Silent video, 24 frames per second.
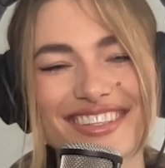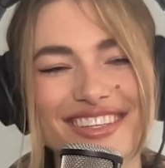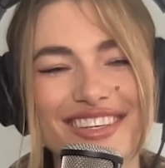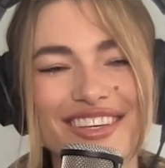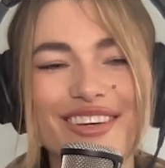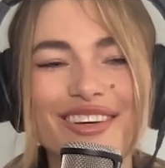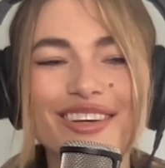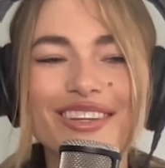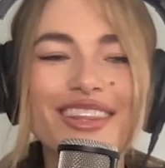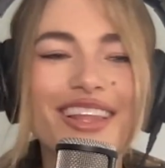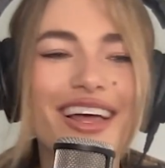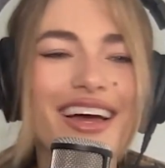
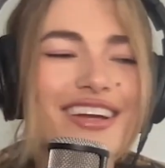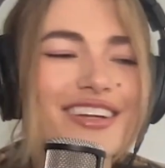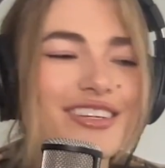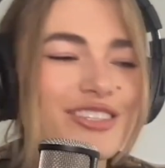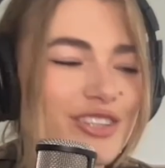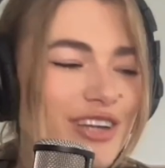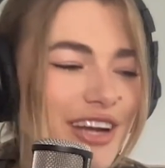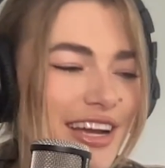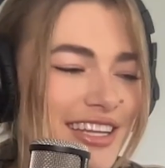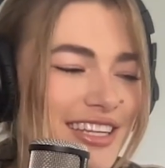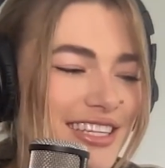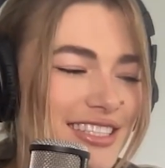Good luck
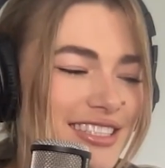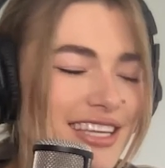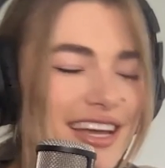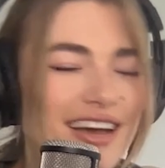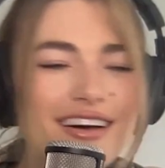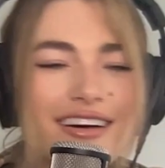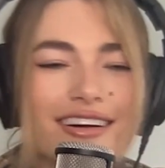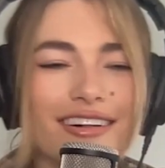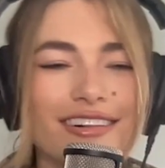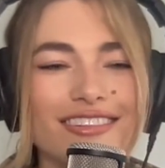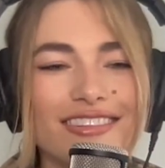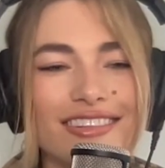trying to
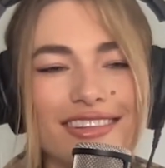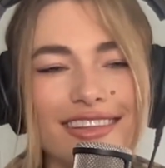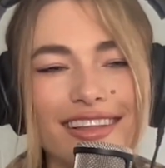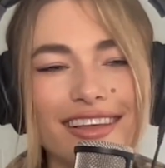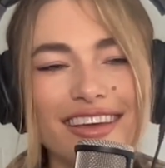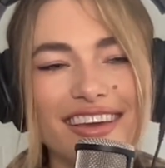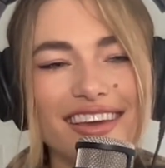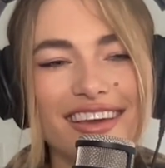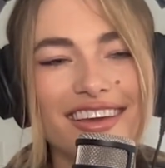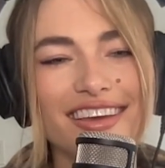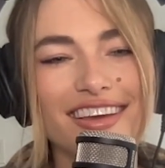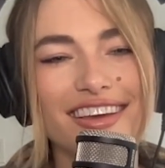tell
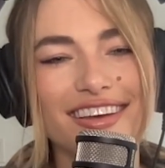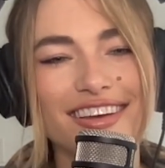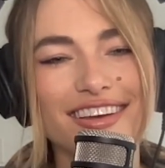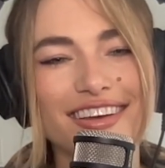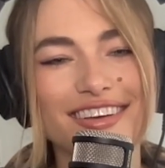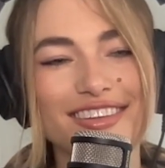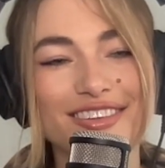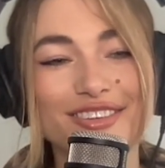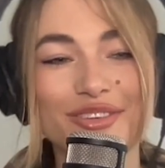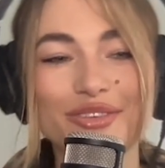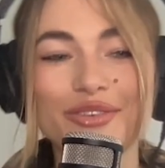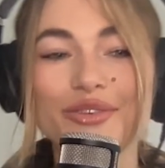like
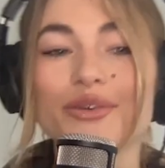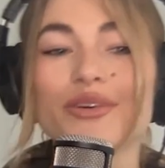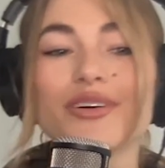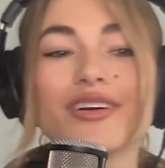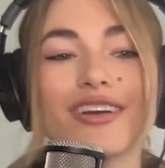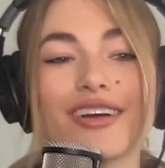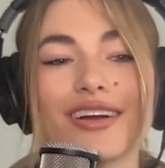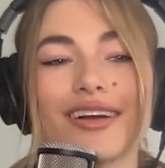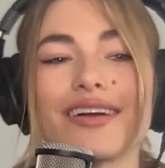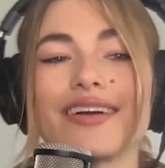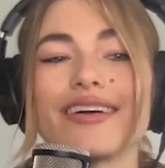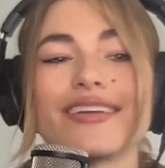a New
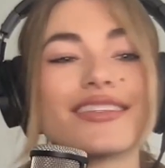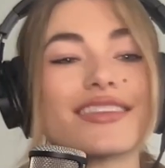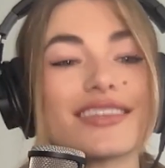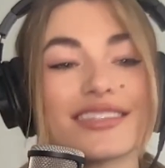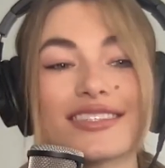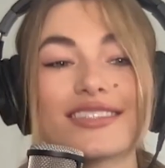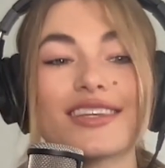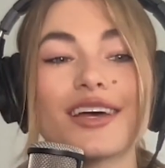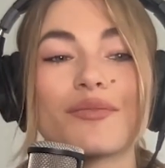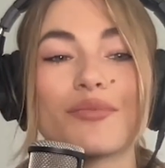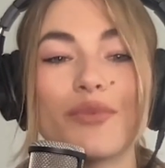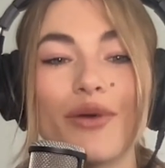Yorker on the
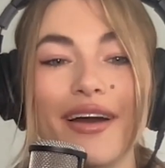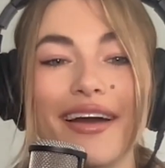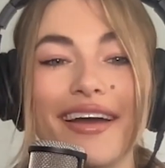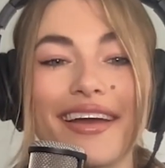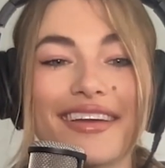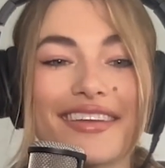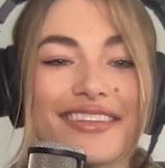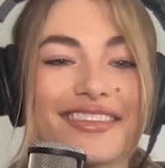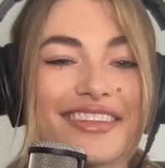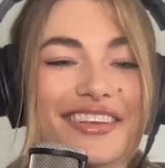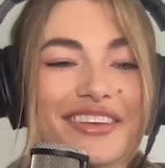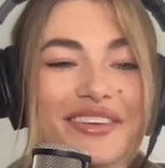
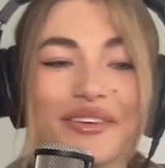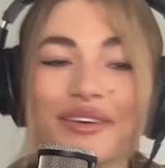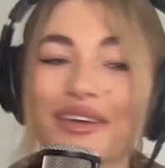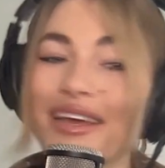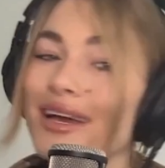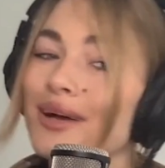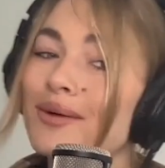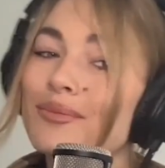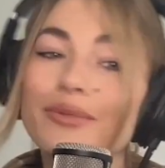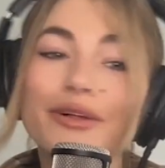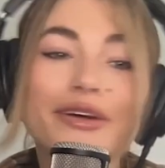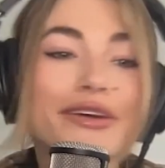subway that you
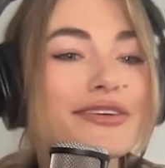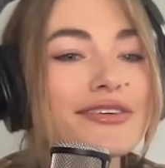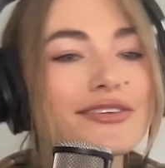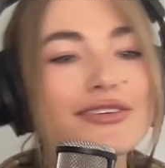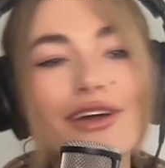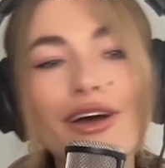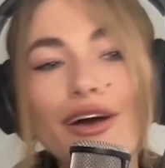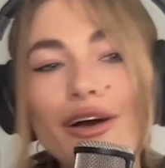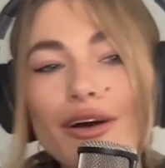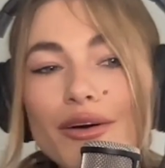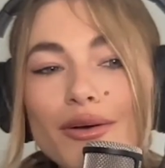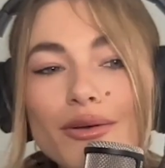can't blow your
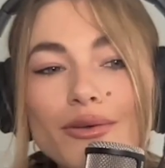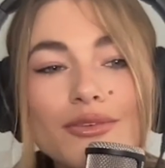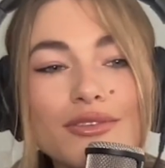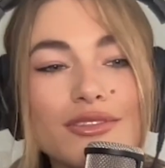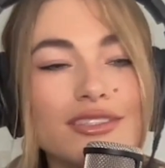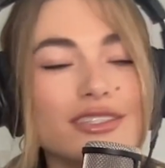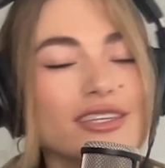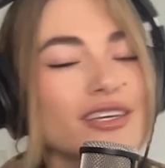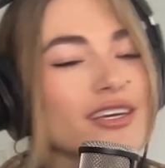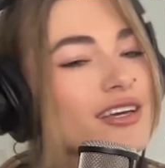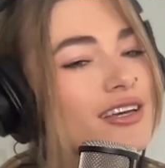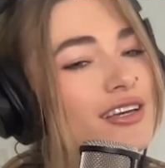
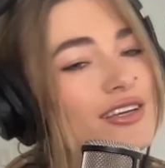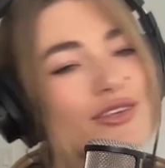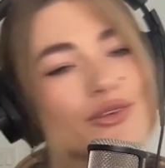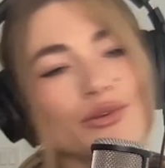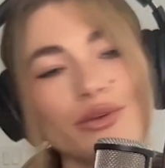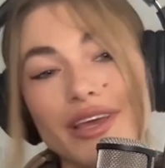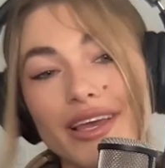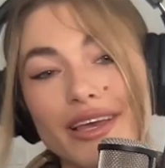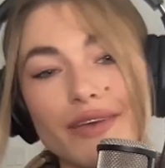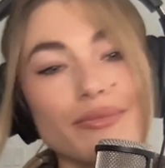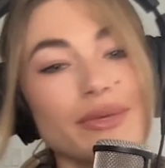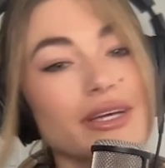nose, you
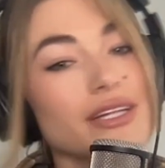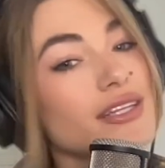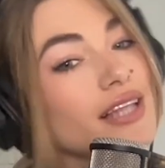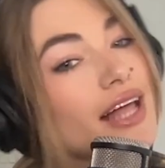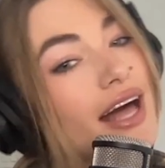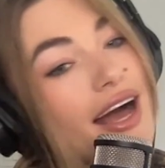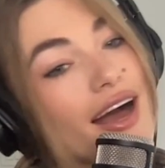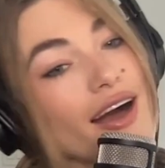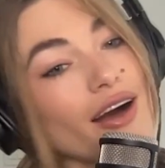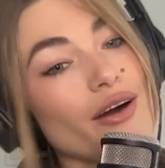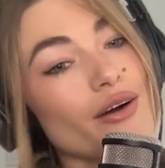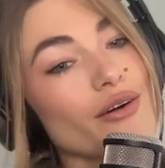can't be
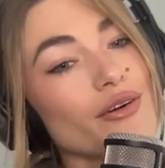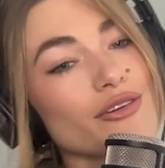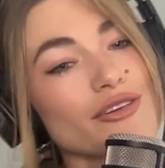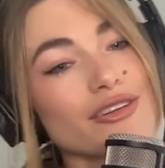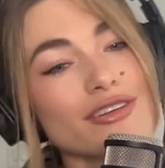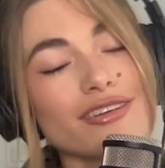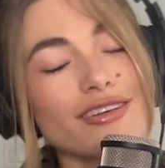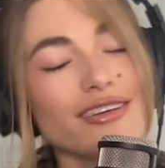loud.